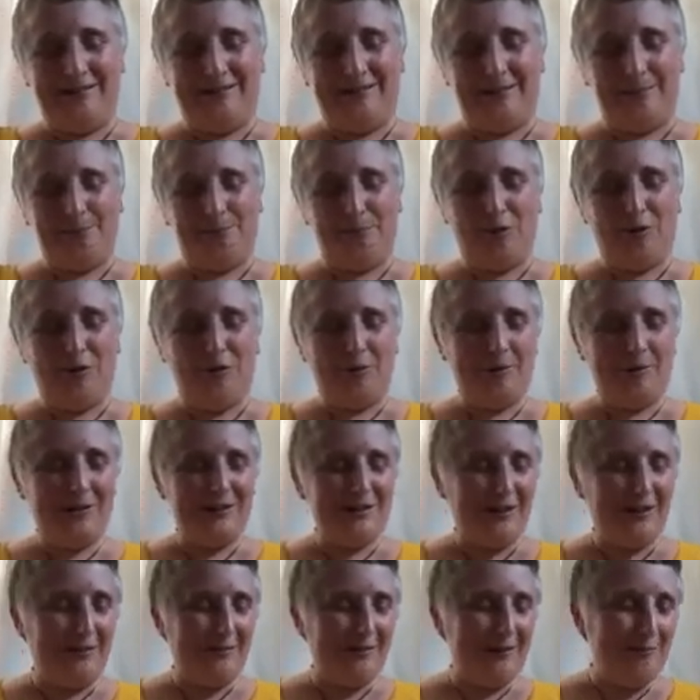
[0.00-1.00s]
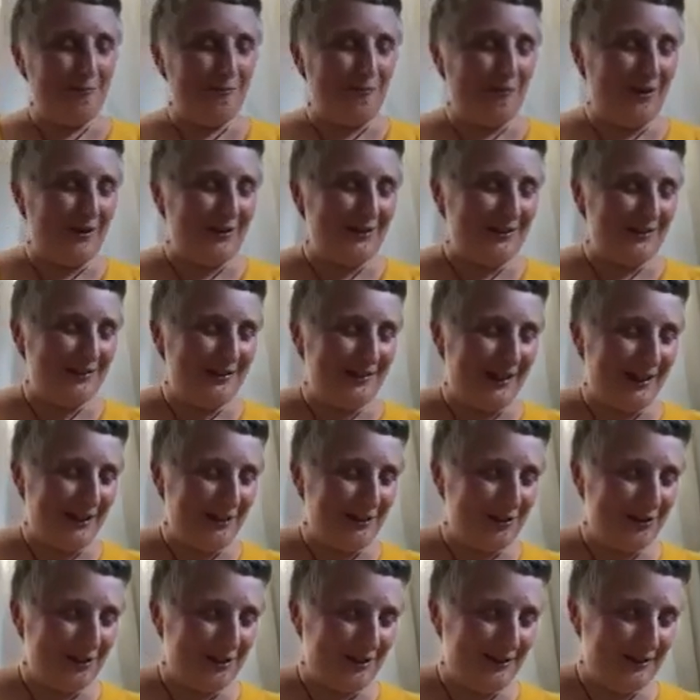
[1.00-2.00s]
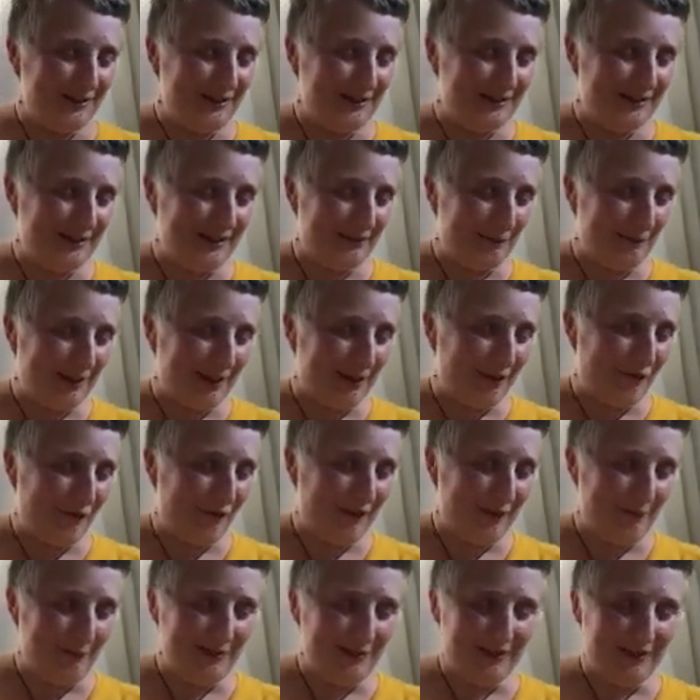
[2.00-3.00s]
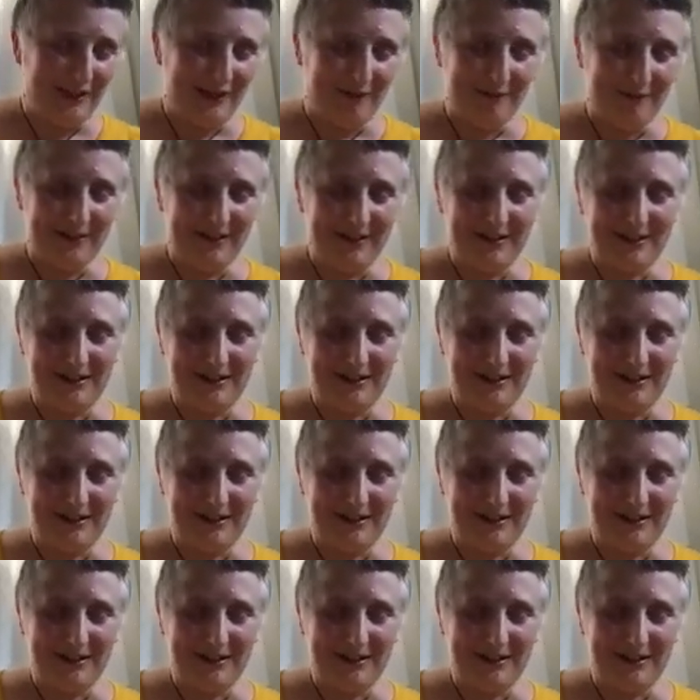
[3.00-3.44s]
The poor would go in one section and the wealthy would go in